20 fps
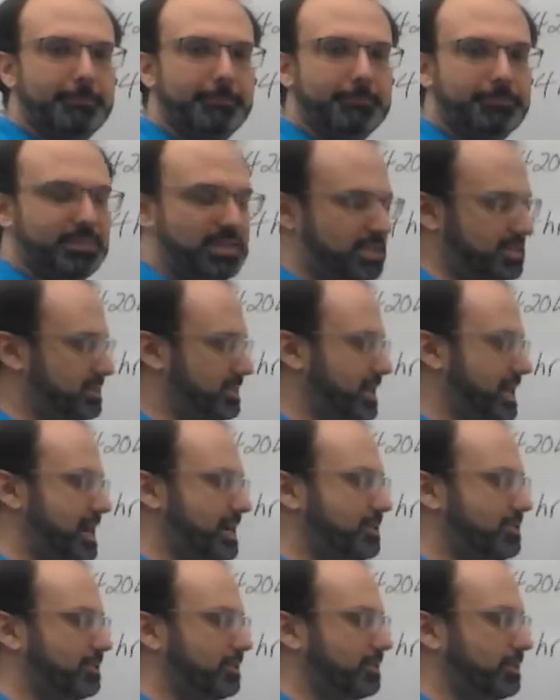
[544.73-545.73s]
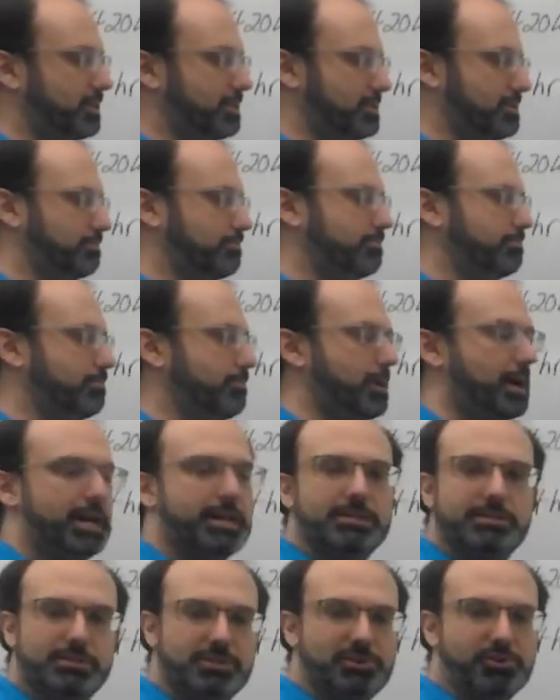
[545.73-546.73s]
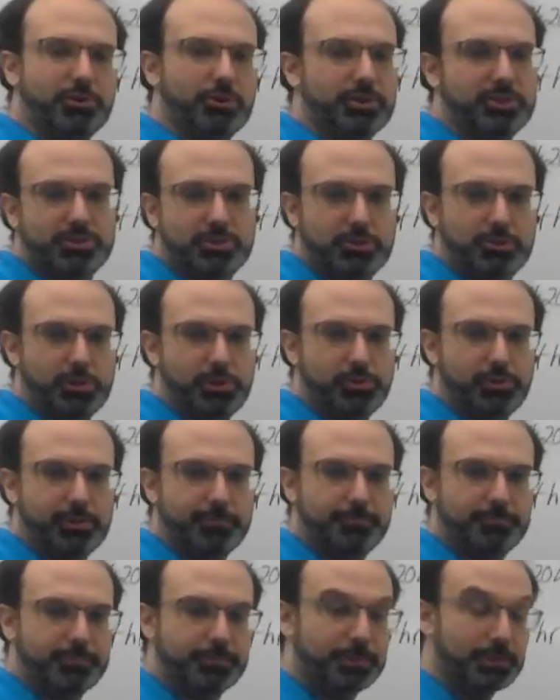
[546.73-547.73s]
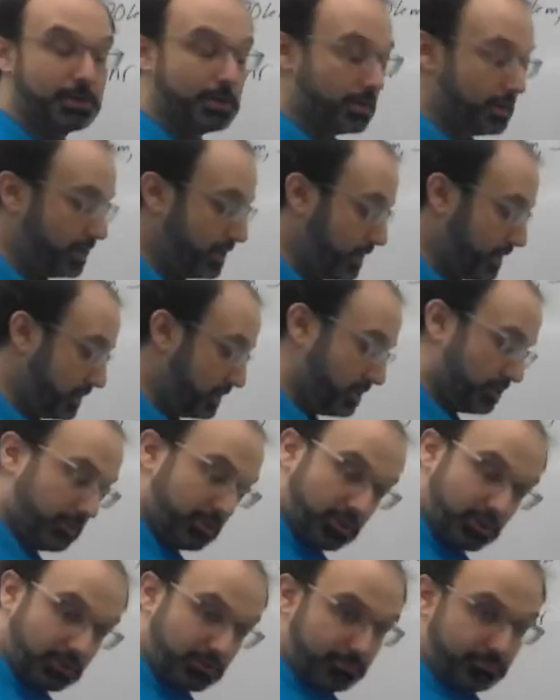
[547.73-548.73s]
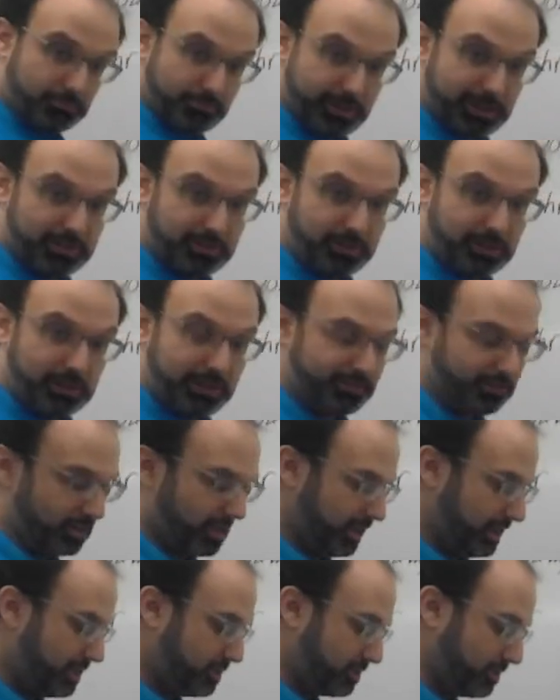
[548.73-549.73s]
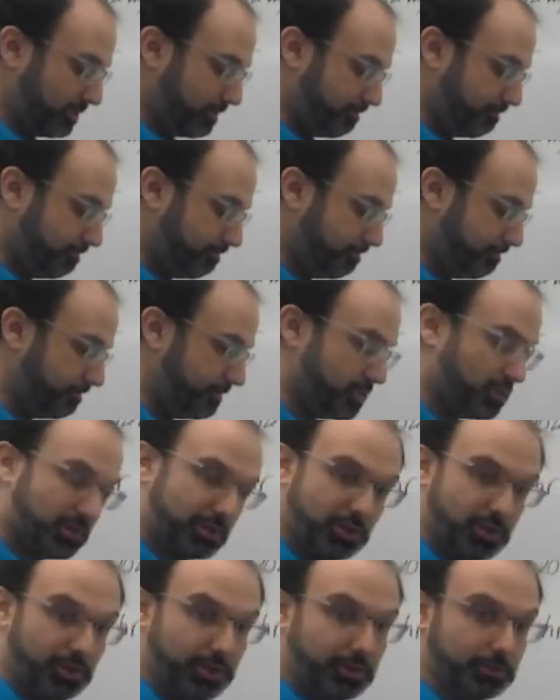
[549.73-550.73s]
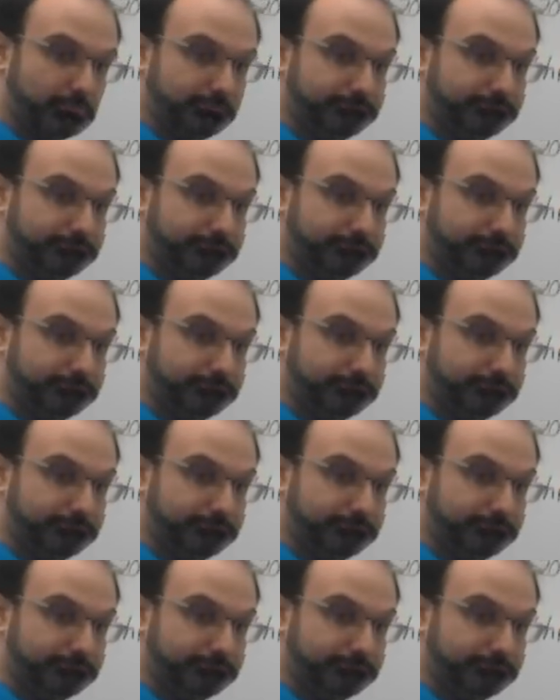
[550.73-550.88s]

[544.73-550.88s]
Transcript: This is the answer, because minus 0 doesn't do anything. So it just makes our life a lot easier. So there you go.